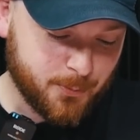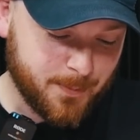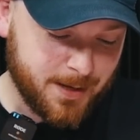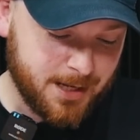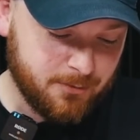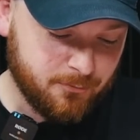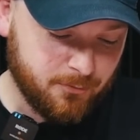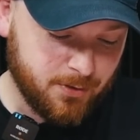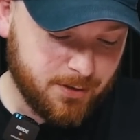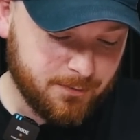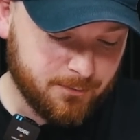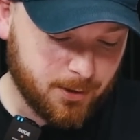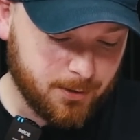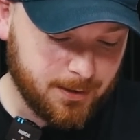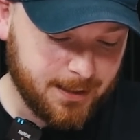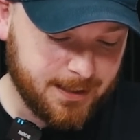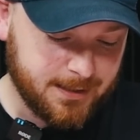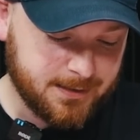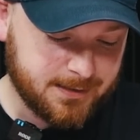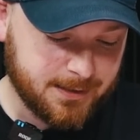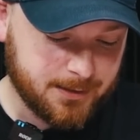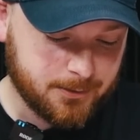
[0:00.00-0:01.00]
may re-roll
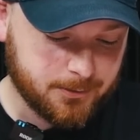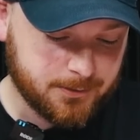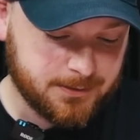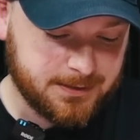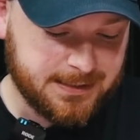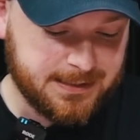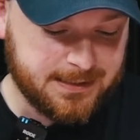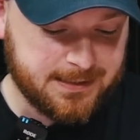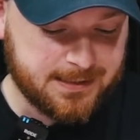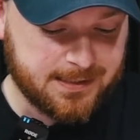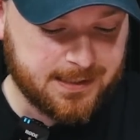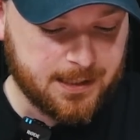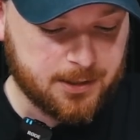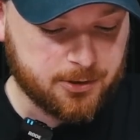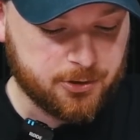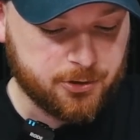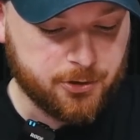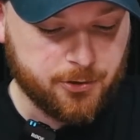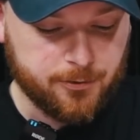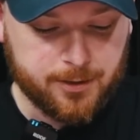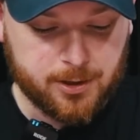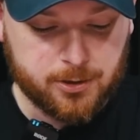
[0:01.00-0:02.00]
a single d6
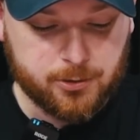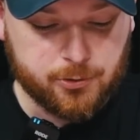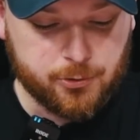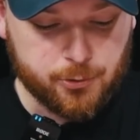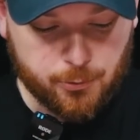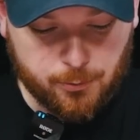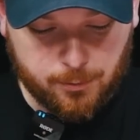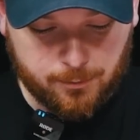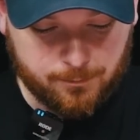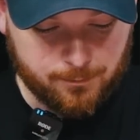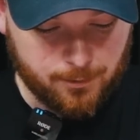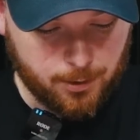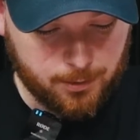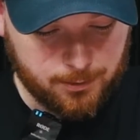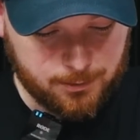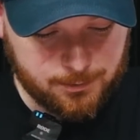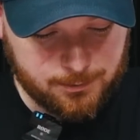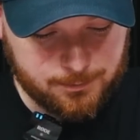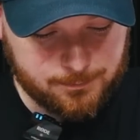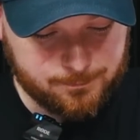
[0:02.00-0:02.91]
during a duel roll.